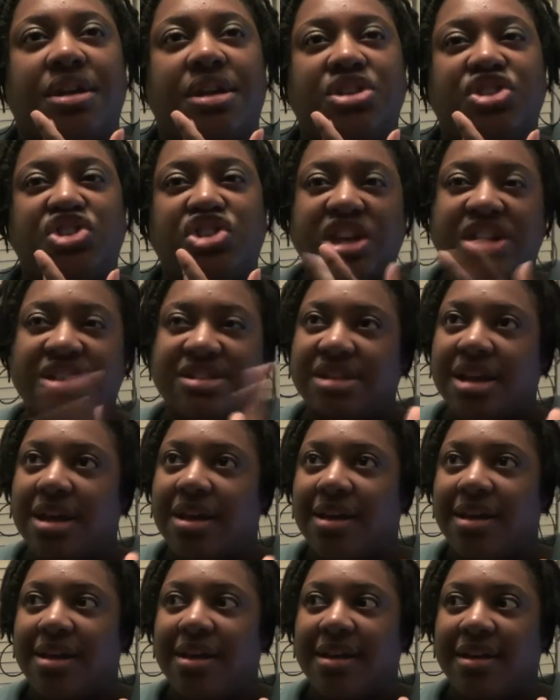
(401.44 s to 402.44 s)
just
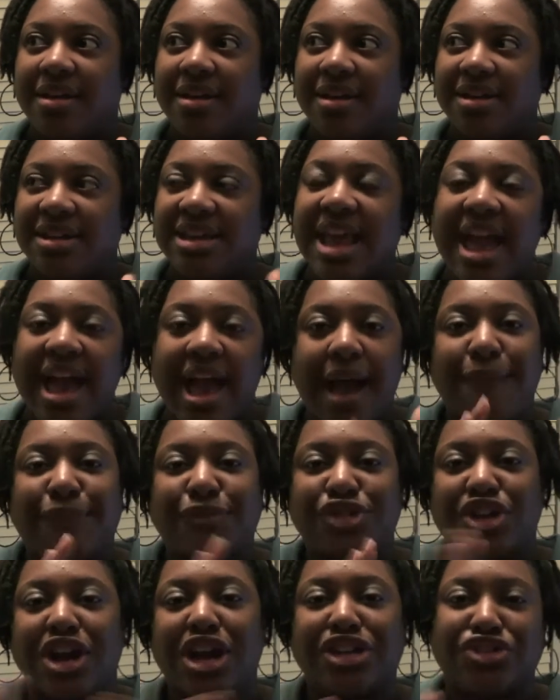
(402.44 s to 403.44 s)
yeah, I'm
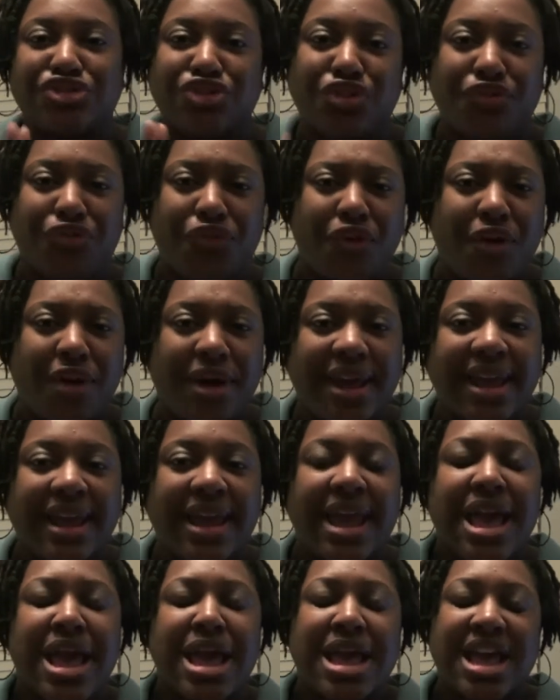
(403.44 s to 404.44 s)
trying to
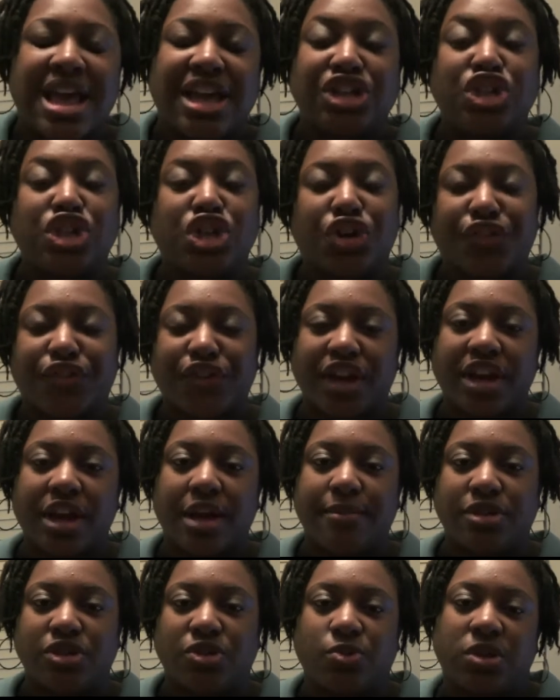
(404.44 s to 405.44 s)
avoid, and sugar free
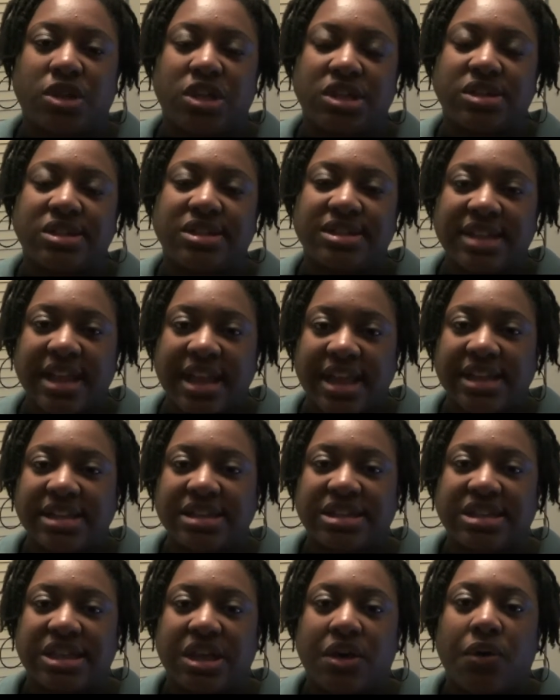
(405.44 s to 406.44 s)
gum is one of those
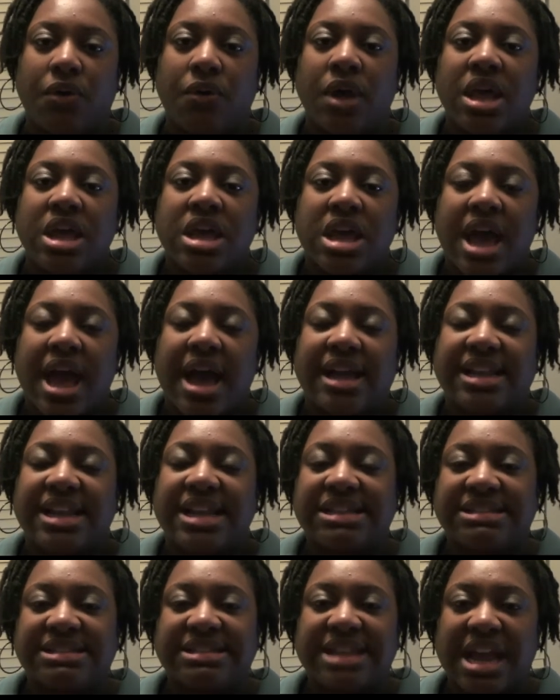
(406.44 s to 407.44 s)
things. So I
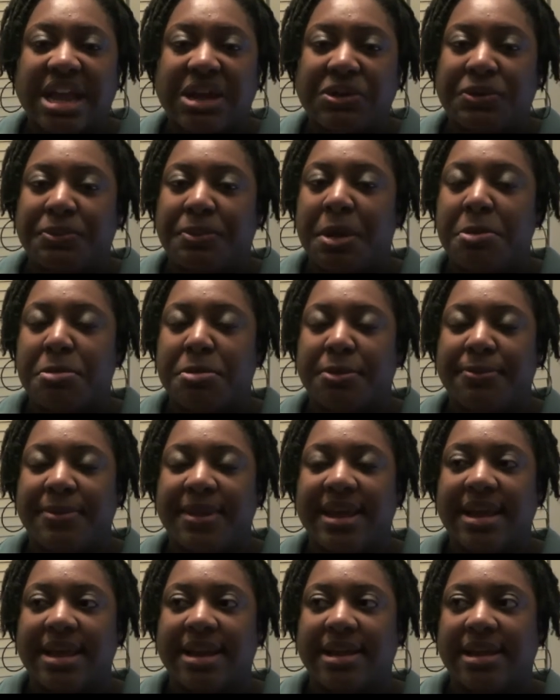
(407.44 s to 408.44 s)
did snack on a
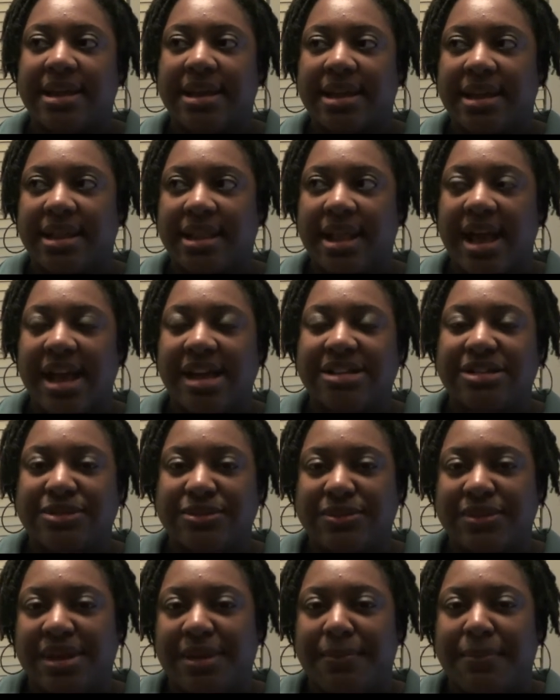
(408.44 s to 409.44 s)
peppermint last
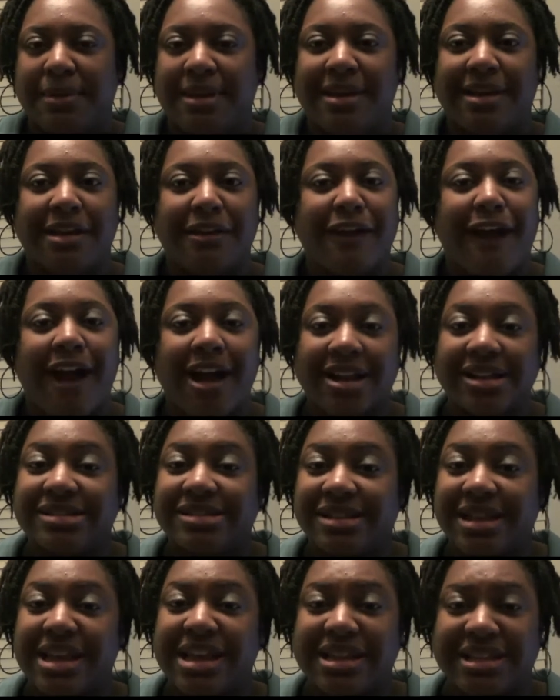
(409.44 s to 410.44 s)
week, but
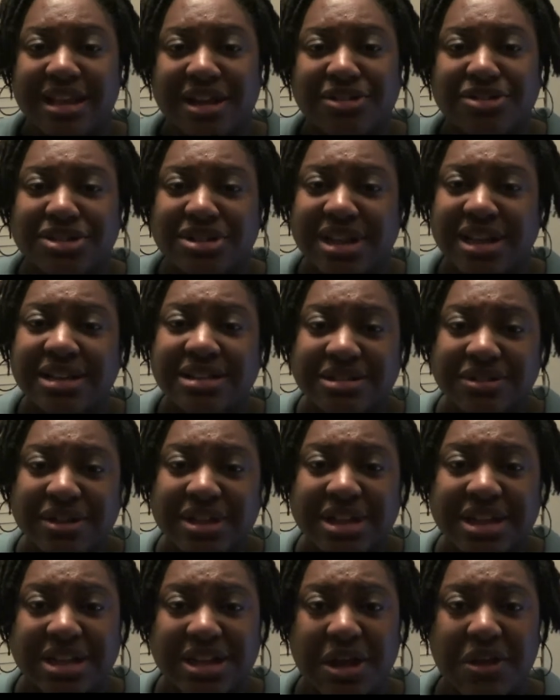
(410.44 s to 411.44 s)
honestly, those things
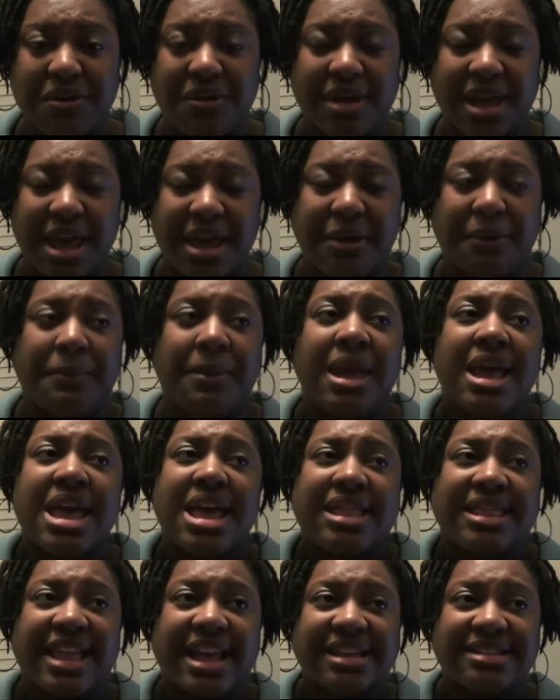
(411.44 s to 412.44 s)
really don't help.
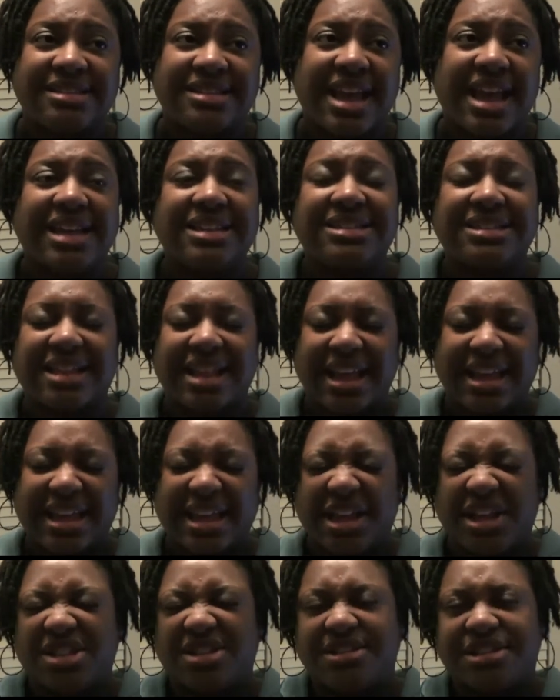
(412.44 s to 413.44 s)
They say to like
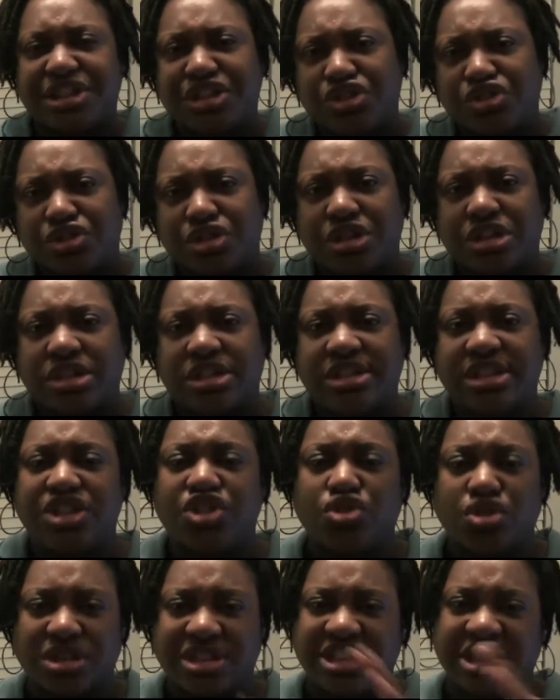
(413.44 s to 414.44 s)
eat citrus,
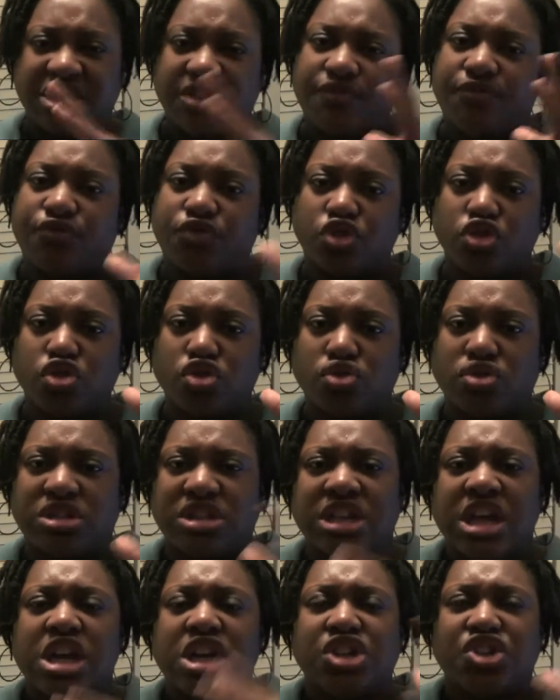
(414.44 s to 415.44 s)
citrusy
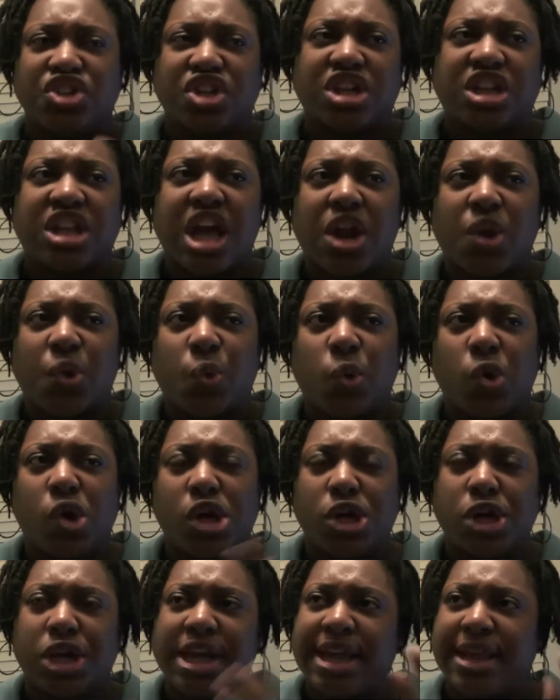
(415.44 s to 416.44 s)
fruits, drink a lot of
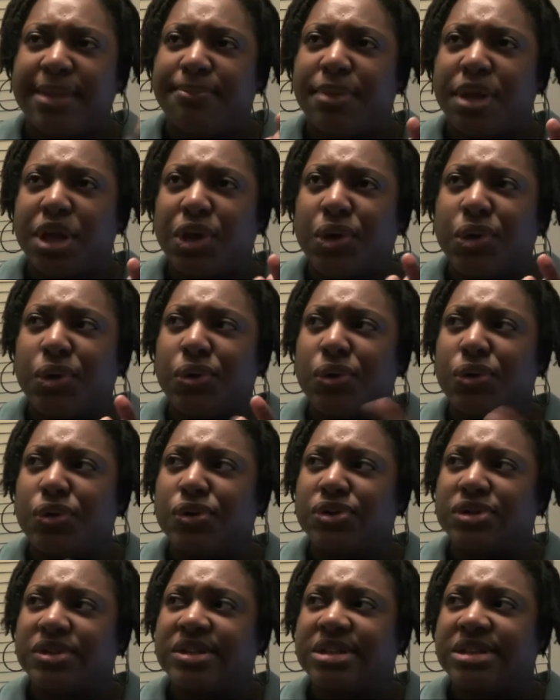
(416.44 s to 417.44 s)
water, eat
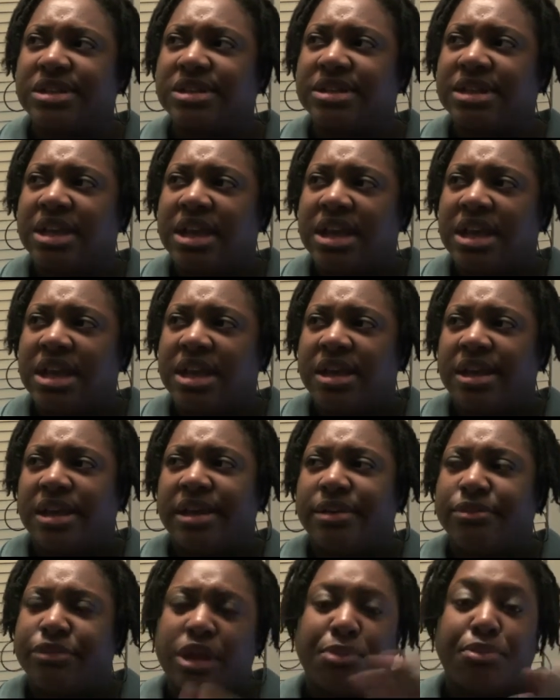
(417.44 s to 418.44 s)
pickles,
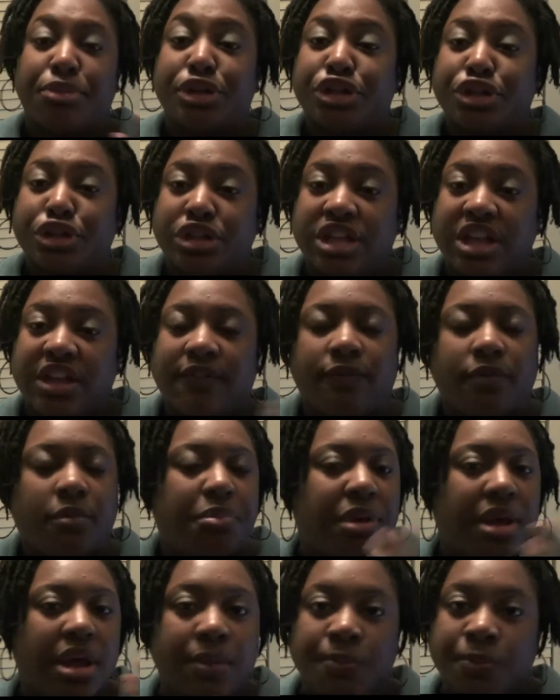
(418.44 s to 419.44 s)
and brush your teeth.
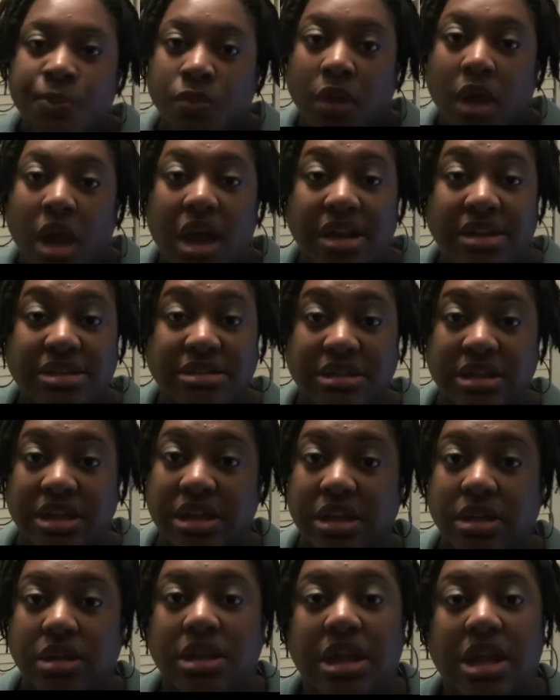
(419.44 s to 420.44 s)
But
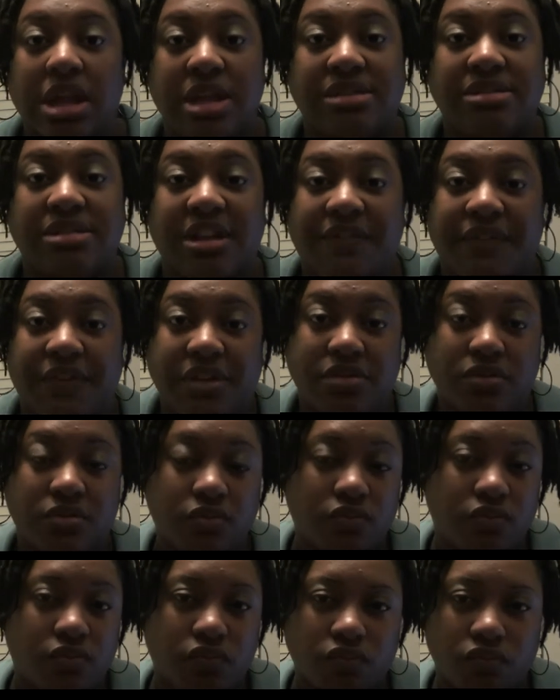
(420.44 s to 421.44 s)
honestly, none of that stuff has
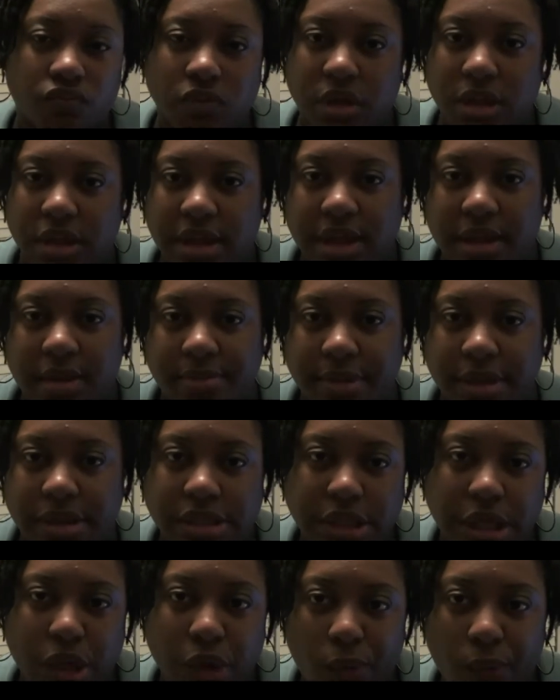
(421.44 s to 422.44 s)
really helped it
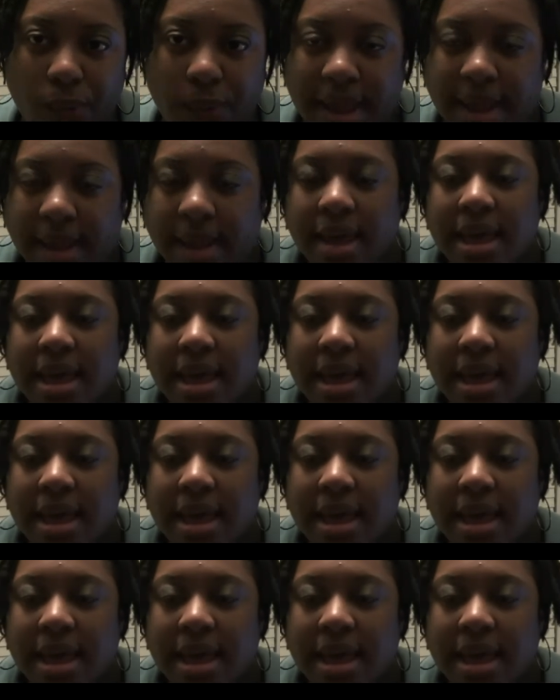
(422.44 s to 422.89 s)
to go away.